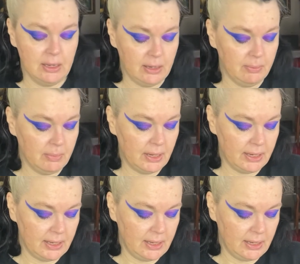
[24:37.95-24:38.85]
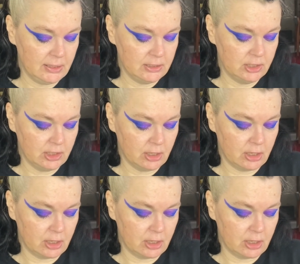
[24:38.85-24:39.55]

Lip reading: my Dark